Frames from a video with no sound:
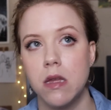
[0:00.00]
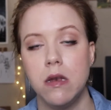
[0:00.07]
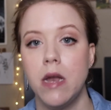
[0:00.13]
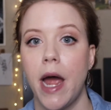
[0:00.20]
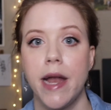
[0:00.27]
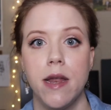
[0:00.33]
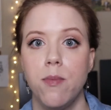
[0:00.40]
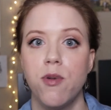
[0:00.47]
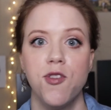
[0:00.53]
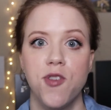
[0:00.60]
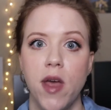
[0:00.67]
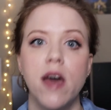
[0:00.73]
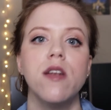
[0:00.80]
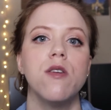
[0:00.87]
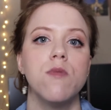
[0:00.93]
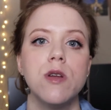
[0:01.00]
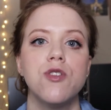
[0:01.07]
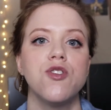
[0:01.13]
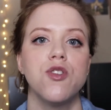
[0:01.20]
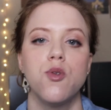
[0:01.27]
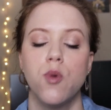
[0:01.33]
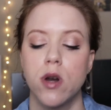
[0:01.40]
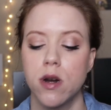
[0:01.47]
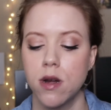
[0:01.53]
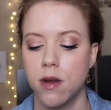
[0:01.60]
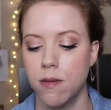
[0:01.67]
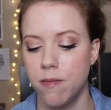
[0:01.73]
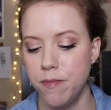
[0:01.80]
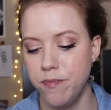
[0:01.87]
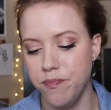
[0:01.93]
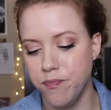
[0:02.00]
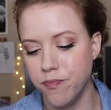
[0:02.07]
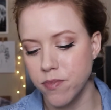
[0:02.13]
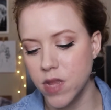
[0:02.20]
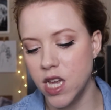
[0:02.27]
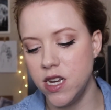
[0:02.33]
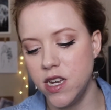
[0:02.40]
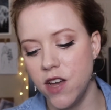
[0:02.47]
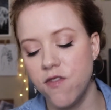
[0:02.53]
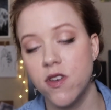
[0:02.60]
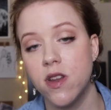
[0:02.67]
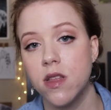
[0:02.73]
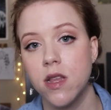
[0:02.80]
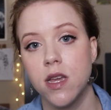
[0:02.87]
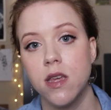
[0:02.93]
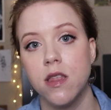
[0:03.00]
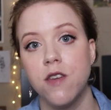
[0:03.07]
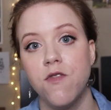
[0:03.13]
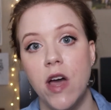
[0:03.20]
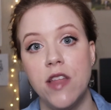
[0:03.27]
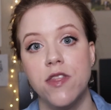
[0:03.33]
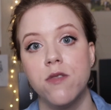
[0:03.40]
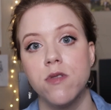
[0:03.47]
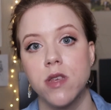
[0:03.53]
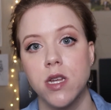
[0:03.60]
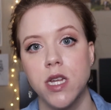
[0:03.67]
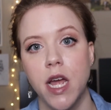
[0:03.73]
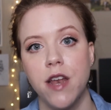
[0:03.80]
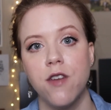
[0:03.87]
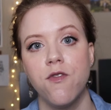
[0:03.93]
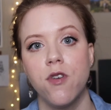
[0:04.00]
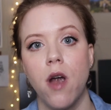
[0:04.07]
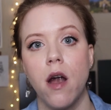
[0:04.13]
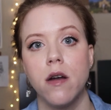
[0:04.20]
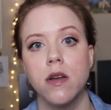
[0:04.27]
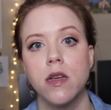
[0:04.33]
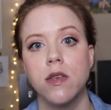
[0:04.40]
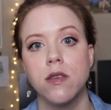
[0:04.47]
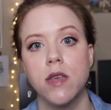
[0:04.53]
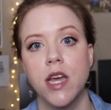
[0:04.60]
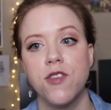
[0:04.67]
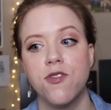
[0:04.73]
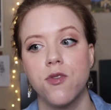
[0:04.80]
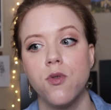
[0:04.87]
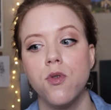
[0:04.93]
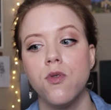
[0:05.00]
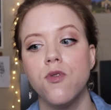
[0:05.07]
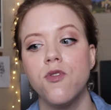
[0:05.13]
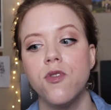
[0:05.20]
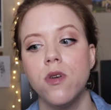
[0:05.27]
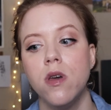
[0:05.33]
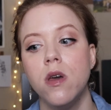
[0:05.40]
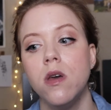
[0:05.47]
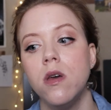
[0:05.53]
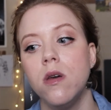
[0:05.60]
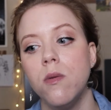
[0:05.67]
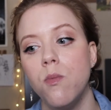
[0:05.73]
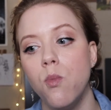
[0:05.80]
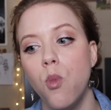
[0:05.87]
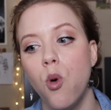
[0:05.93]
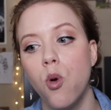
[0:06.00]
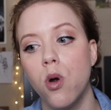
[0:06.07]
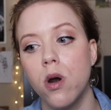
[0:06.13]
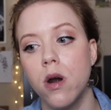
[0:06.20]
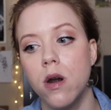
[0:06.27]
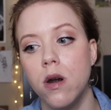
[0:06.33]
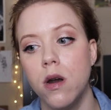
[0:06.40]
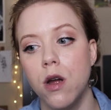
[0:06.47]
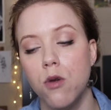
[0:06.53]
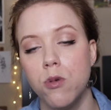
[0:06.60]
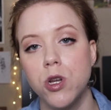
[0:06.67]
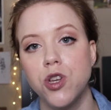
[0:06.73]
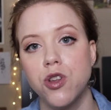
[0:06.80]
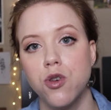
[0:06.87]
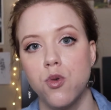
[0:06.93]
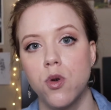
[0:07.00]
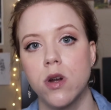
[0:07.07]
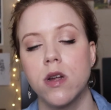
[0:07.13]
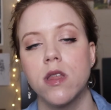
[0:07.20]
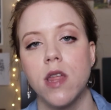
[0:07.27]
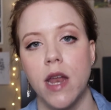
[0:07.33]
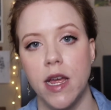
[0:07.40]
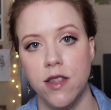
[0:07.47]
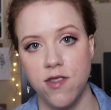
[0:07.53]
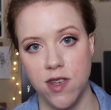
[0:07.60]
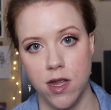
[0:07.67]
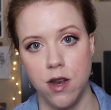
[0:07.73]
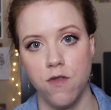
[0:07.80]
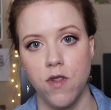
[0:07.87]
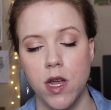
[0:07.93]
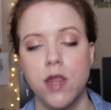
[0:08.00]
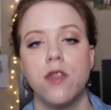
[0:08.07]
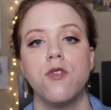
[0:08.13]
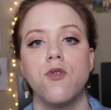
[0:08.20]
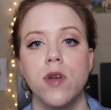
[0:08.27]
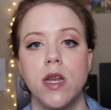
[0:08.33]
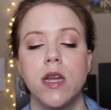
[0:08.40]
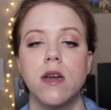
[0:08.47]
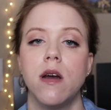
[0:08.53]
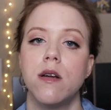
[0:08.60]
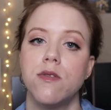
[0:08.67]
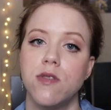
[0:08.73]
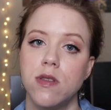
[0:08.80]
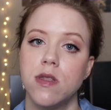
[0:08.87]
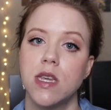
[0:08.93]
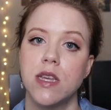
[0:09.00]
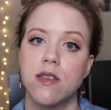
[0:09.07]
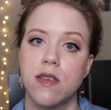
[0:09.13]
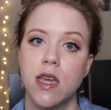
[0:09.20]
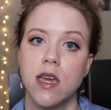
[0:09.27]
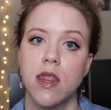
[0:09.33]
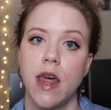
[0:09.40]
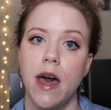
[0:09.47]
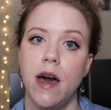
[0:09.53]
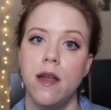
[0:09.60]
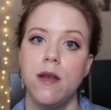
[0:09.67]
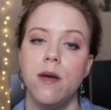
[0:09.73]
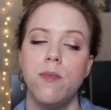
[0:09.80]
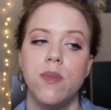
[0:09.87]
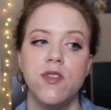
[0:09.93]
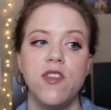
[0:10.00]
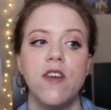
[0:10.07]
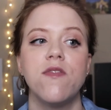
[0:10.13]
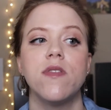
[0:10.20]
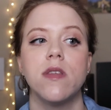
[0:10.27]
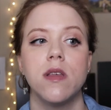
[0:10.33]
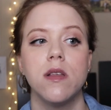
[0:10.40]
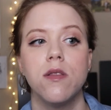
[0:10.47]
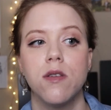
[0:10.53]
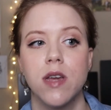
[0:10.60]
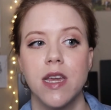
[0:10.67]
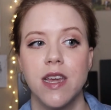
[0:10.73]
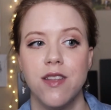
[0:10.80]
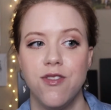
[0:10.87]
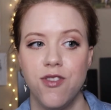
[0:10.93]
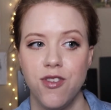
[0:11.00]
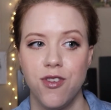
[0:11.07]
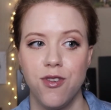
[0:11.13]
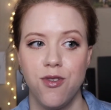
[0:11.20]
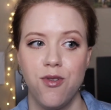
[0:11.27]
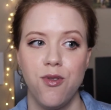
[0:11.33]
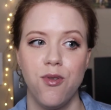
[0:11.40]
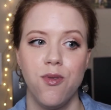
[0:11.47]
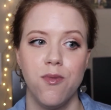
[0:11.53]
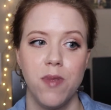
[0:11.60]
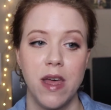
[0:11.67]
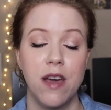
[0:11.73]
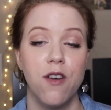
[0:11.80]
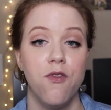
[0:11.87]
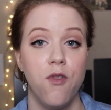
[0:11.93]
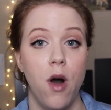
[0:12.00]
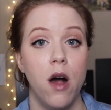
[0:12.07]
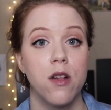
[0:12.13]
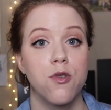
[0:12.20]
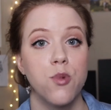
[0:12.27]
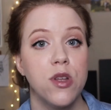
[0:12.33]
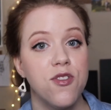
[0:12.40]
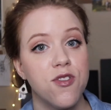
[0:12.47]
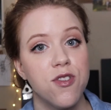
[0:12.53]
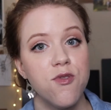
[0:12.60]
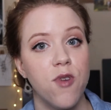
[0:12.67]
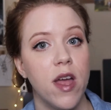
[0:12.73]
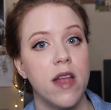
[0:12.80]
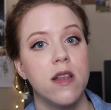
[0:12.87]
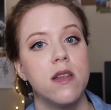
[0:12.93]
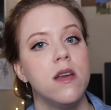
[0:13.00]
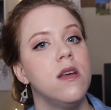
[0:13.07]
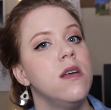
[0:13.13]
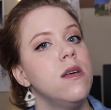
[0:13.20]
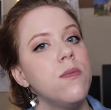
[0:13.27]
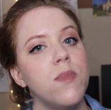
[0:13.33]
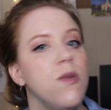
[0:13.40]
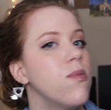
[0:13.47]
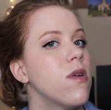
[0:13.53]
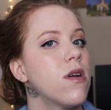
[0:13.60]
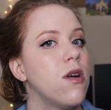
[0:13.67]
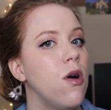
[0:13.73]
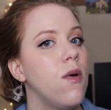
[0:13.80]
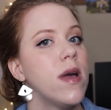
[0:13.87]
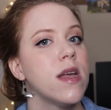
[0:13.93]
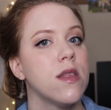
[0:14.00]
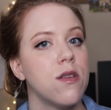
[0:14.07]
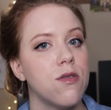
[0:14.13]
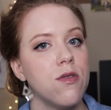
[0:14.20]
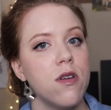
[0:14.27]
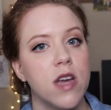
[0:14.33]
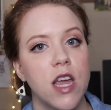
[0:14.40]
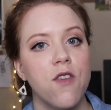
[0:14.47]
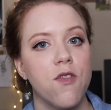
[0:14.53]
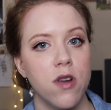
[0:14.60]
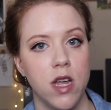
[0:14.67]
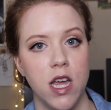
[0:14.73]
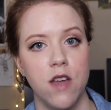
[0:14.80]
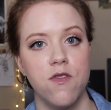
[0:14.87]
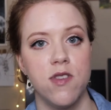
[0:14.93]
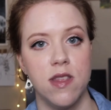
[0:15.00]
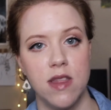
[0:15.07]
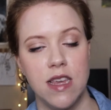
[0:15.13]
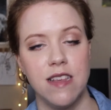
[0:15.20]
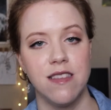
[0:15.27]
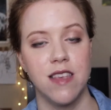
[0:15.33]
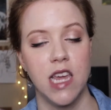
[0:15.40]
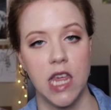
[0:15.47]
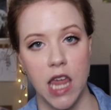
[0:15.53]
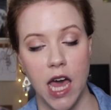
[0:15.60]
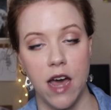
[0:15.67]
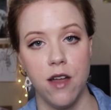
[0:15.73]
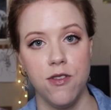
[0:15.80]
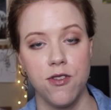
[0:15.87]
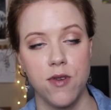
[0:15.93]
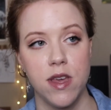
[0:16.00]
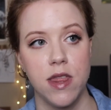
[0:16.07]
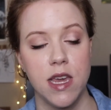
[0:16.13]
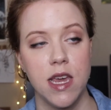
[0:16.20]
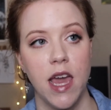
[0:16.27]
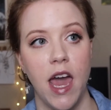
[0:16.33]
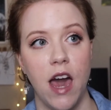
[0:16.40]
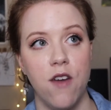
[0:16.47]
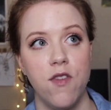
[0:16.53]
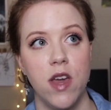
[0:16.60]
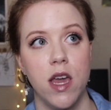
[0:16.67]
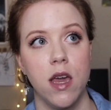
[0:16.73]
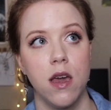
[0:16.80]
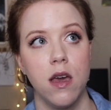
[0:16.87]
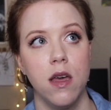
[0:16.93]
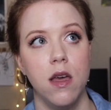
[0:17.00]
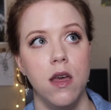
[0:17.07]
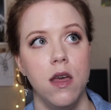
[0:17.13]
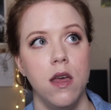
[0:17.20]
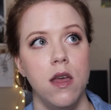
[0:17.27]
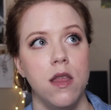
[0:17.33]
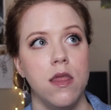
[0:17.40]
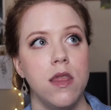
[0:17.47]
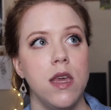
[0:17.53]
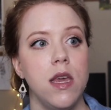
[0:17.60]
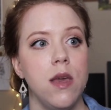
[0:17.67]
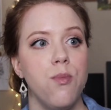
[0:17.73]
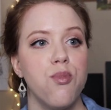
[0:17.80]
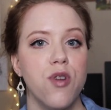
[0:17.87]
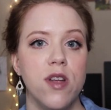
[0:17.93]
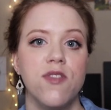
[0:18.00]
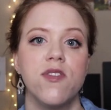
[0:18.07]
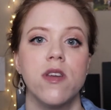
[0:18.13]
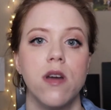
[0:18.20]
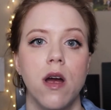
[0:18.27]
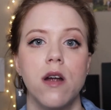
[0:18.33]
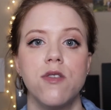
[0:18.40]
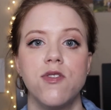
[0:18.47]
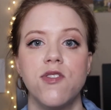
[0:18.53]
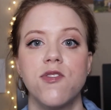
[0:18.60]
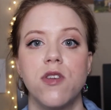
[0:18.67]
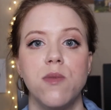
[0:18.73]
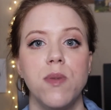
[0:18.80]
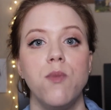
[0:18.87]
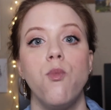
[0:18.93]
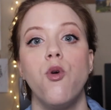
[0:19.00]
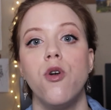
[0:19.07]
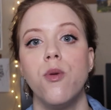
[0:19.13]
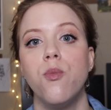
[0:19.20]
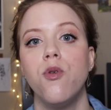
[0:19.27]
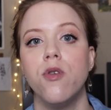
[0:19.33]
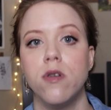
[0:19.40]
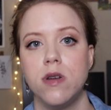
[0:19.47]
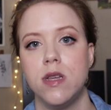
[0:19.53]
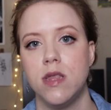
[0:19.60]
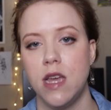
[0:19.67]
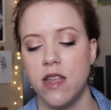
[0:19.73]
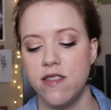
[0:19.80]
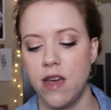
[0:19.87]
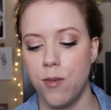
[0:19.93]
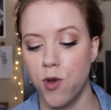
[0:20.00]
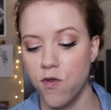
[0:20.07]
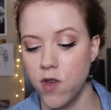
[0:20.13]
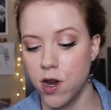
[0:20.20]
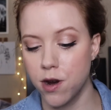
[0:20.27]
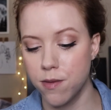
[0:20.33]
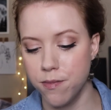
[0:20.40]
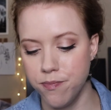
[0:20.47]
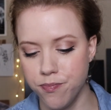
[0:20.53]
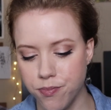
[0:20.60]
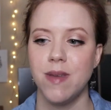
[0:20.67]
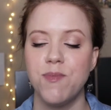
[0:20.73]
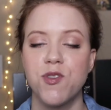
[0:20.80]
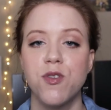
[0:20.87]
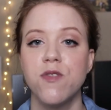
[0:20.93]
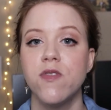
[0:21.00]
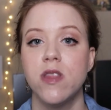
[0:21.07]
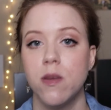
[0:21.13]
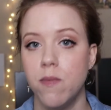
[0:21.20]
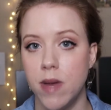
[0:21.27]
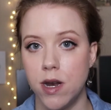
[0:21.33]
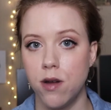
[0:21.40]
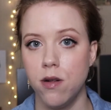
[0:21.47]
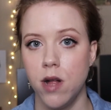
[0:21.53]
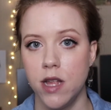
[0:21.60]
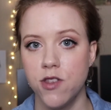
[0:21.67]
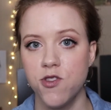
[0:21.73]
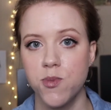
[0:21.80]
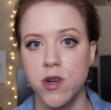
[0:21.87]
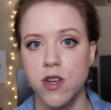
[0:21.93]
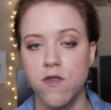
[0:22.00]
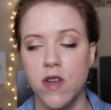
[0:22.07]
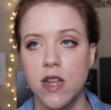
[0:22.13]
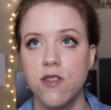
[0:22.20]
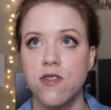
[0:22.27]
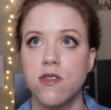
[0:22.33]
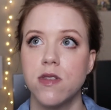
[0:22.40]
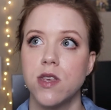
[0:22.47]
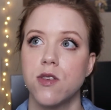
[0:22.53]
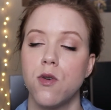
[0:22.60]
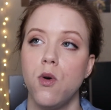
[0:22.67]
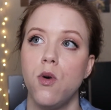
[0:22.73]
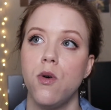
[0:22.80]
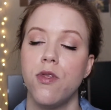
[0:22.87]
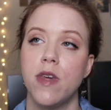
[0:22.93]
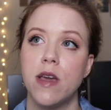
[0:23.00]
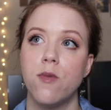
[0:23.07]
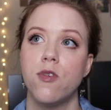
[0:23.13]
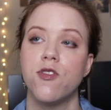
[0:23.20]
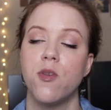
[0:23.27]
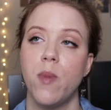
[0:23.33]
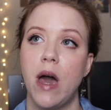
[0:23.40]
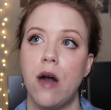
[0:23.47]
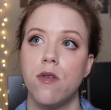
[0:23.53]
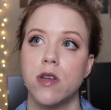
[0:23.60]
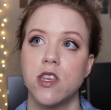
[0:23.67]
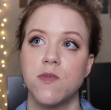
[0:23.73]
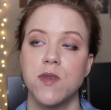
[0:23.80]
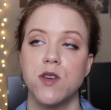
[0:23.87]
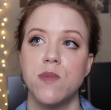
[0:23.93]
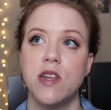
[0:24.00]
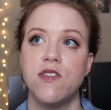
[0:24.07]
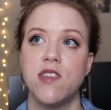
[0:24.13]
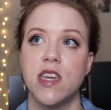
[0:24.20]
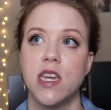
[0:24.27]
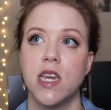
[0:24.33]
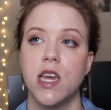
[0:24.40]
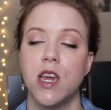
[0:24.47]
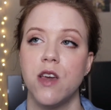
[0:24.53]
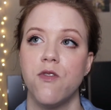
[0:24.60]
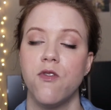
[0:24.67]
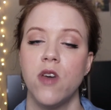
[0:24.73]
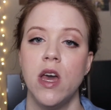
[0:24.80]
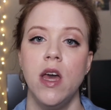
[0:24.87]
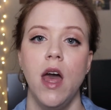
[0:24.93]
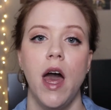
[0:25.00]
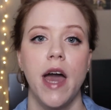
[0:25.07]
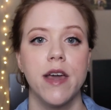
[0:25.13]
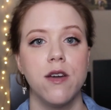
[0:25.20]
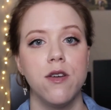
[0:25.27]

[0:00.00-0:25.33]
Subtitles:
90% original work. And definitely the event that was intended for artists, I sold more original work than I did of like the greeting cards and things like that. But definitely looking into like a fall or winter event, people are going and they're looking for gifts and things like that. So I think having the prints and cards is going to be more important at that time of year. I'm sort of in the middle on spring events. This whole thing was about experimenting if I